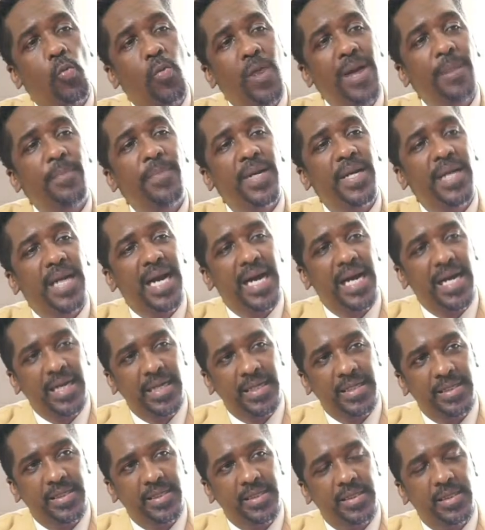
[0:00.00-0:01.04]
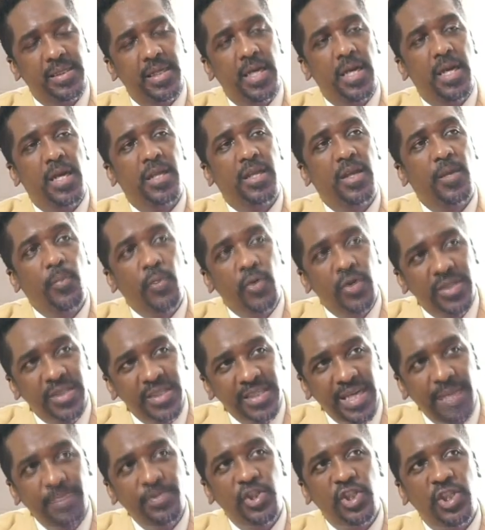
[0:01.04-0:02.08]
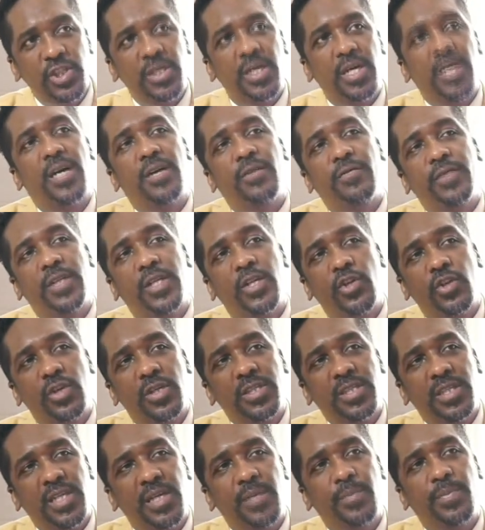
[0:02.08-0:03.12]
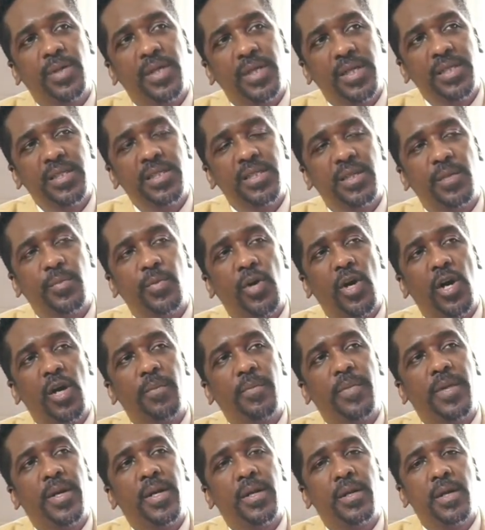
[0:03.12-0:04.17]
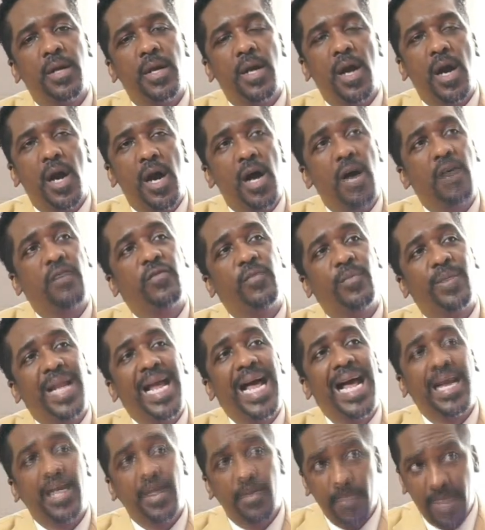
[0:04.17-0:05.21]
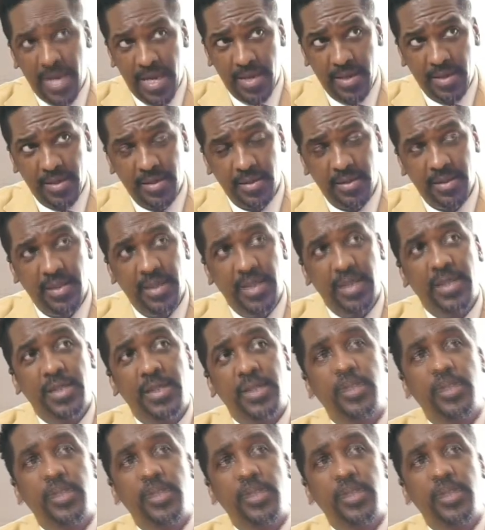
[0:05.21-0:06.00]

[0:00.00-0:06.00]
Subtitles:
weaponize the perception of the New York City Police Department of black men.